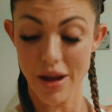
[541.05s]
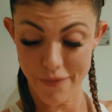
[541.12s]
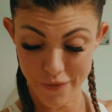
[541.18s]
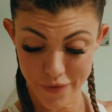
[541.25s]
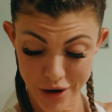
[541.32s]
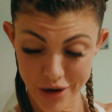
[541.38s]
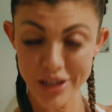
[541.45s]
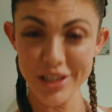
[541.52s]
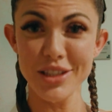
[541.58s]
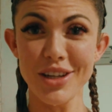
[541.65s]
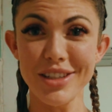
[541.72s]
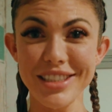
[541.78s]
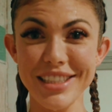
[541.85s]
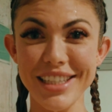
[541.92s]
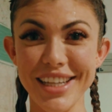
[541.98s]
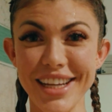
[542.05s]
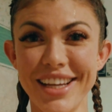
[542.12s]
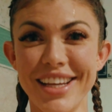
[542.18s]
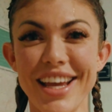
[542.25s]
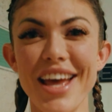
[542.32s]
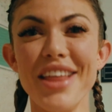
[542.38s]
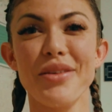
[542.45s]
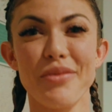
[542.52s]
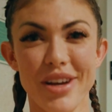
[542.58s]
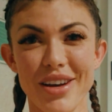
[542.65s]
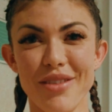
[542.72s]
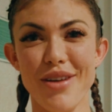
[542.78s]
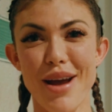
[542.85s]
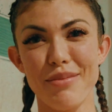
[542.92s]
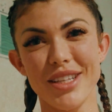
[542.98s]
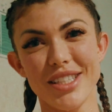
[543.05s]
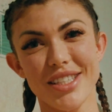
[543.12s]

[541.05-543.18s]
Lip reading: I'm very salty, and then we're gonna wrap